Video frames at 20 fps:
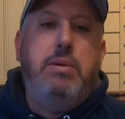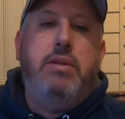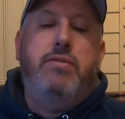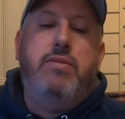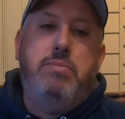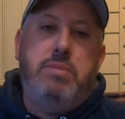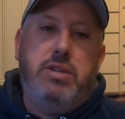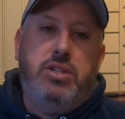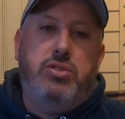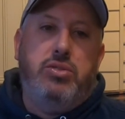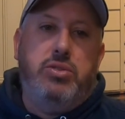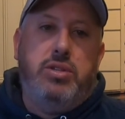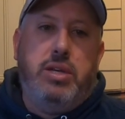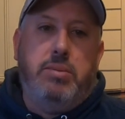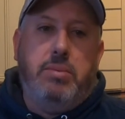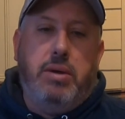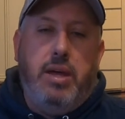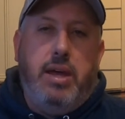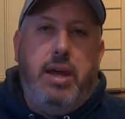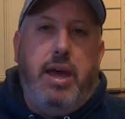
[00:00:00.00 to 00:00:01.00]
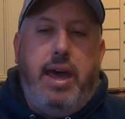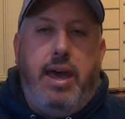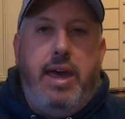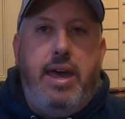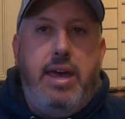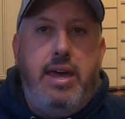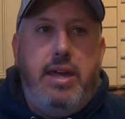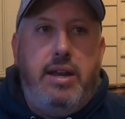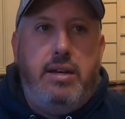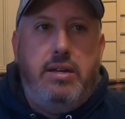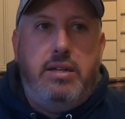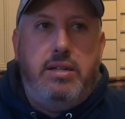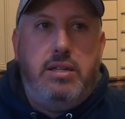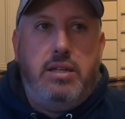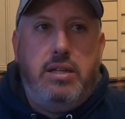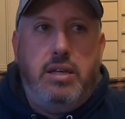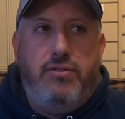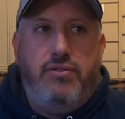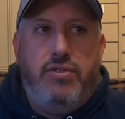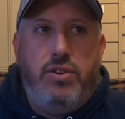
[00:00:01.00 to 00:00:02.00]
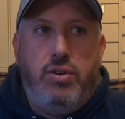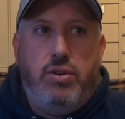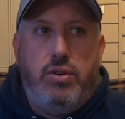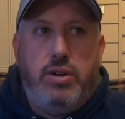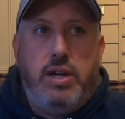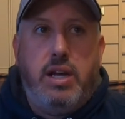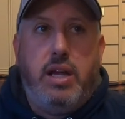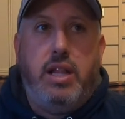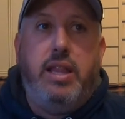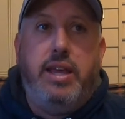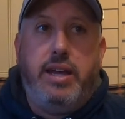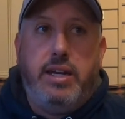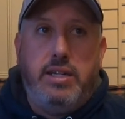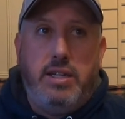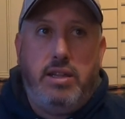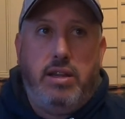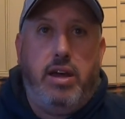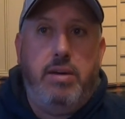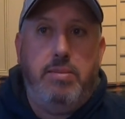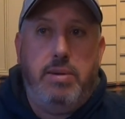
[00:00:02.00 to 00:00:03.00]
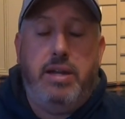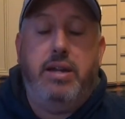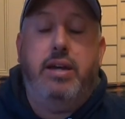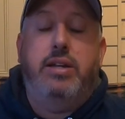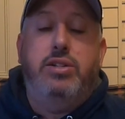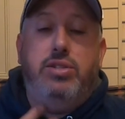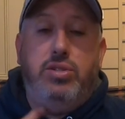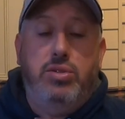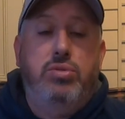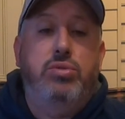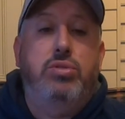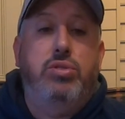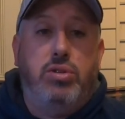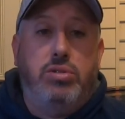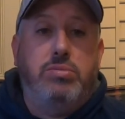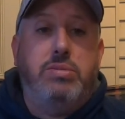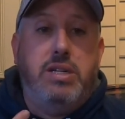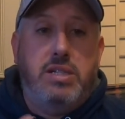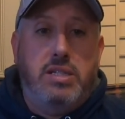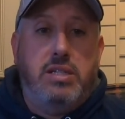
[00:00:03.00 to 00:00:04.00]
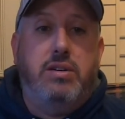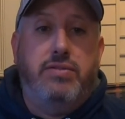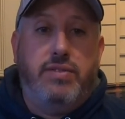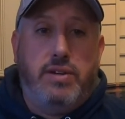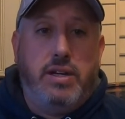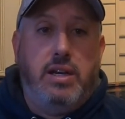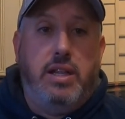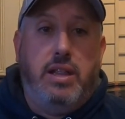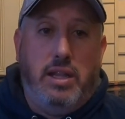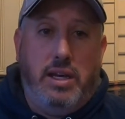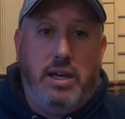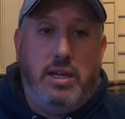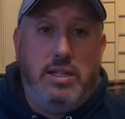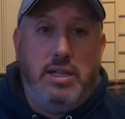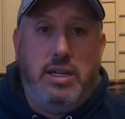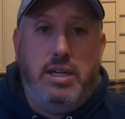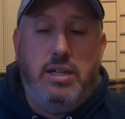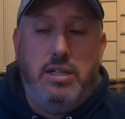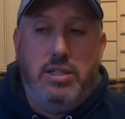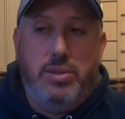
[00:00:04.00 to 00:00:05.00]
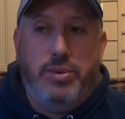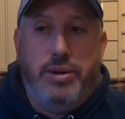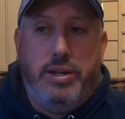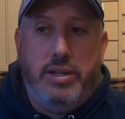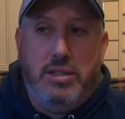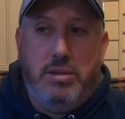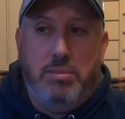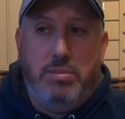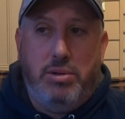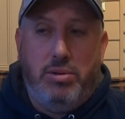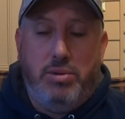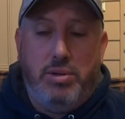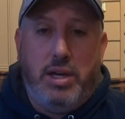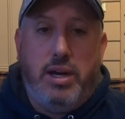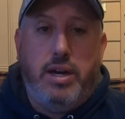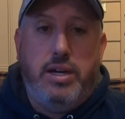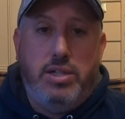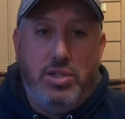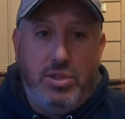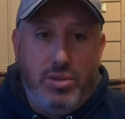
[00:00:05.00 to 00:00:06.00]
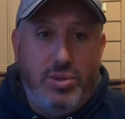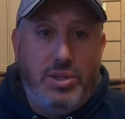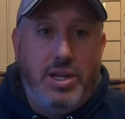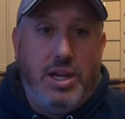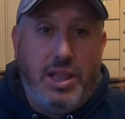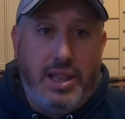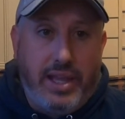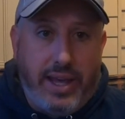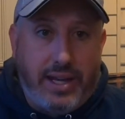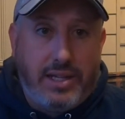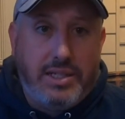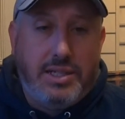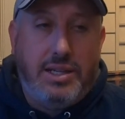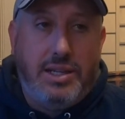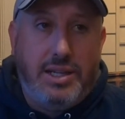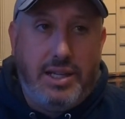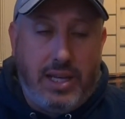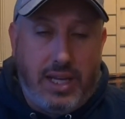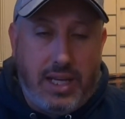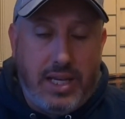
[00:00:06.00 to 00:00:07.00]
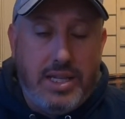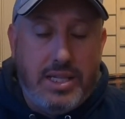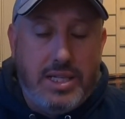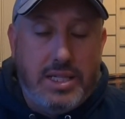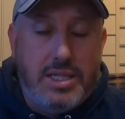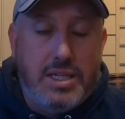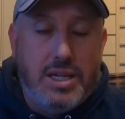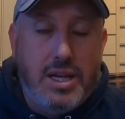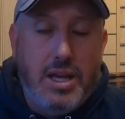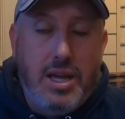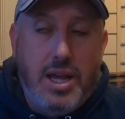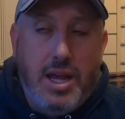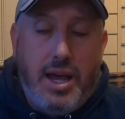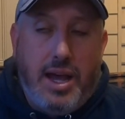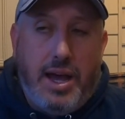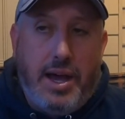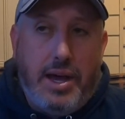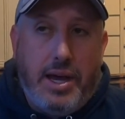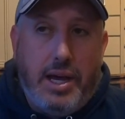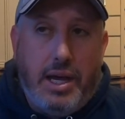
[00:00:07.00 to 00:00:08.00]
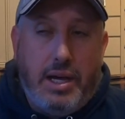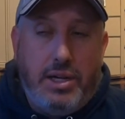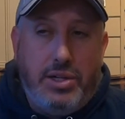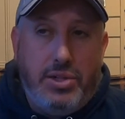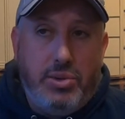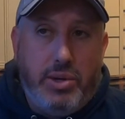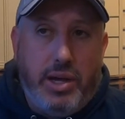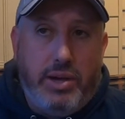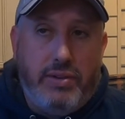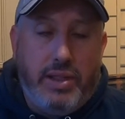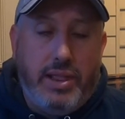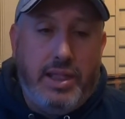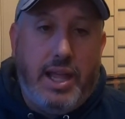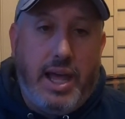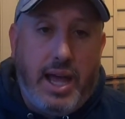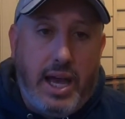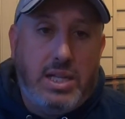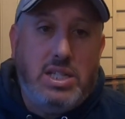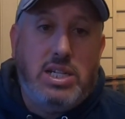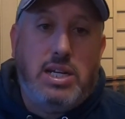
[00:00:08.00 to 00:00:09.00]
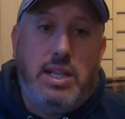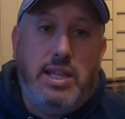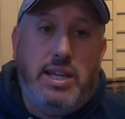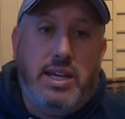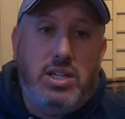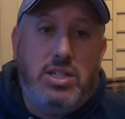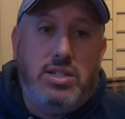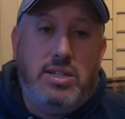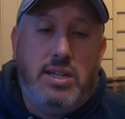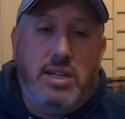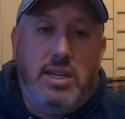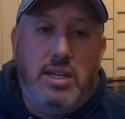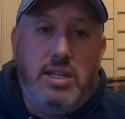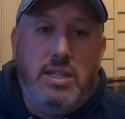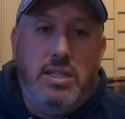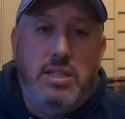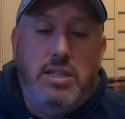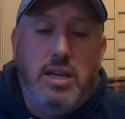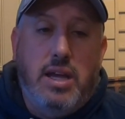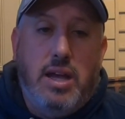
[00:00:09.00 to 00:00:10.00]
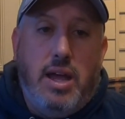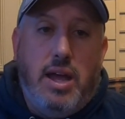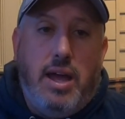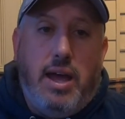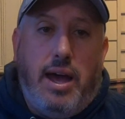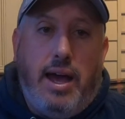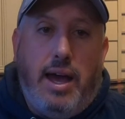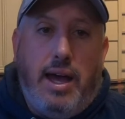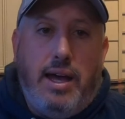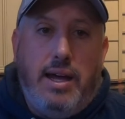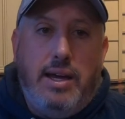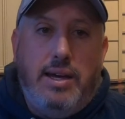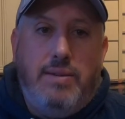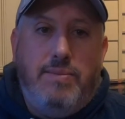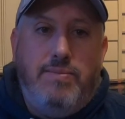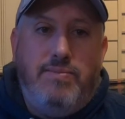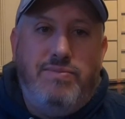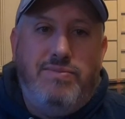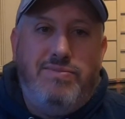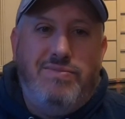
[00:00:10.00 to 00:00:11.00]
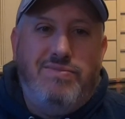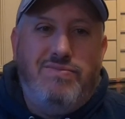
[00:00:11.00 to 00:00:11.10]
bit of a mystery dip. And if you're a collector like me, and I do call myself a collector as well as a builder, I do collect kits. I do have a large collection of kits. After